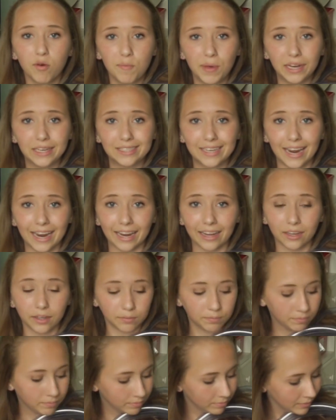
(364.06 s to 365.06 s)
a big tank
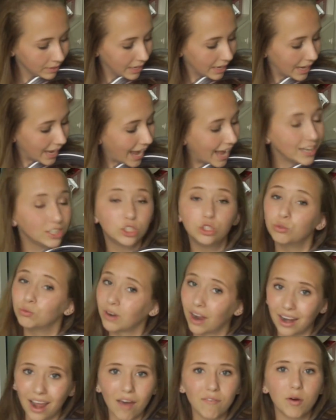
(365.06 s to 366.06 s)
and do
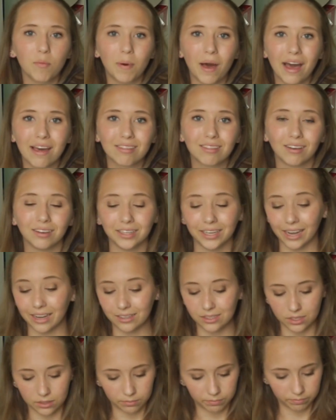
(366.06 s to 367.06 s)
not have a python
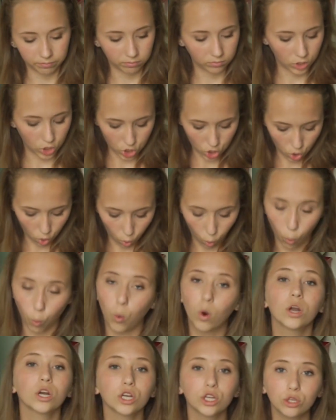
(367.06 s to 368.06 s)
yet,
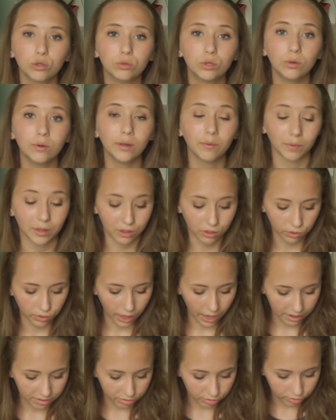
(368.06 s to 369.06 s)
what are you doing with your
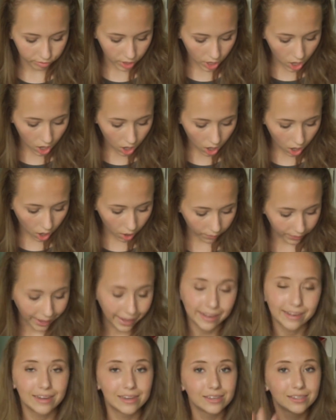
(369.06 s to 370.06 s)
life?
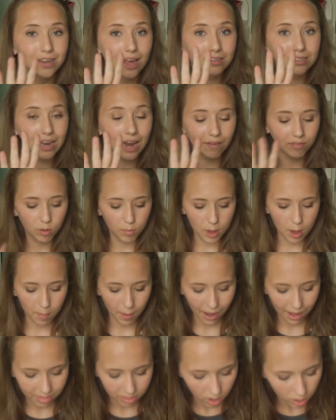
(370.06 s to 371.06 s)
Okay, doesn't have to be a
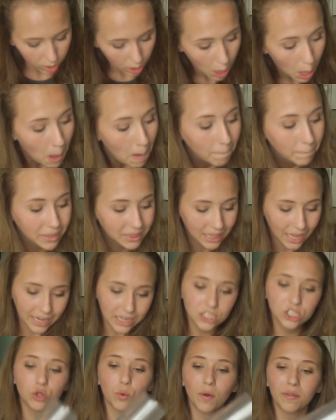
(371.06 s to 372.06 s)
python, but that
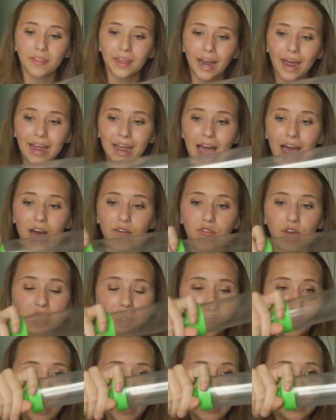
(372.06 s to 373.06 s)
is the one that I have,
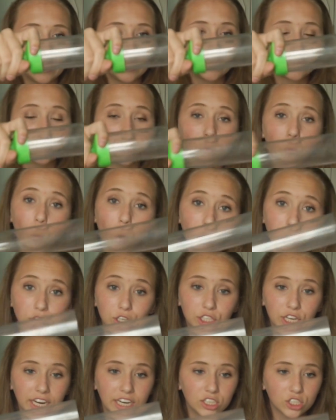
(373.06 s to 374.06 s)
and it is a water
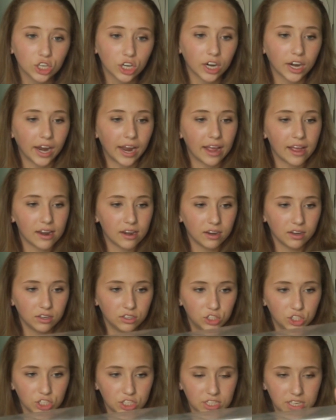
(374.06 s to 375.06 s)
changer and
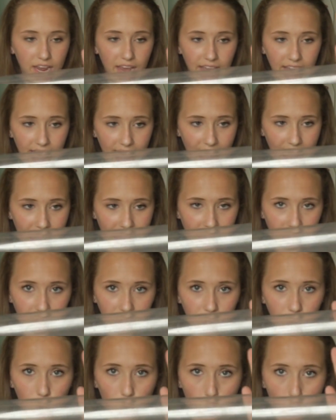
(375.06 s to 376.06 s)
just a
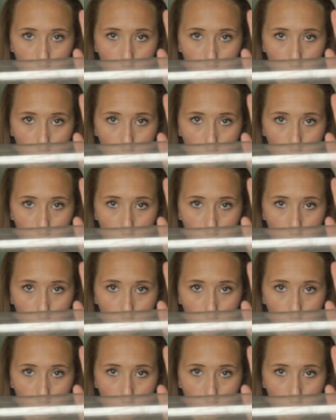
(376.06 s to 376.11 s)
hand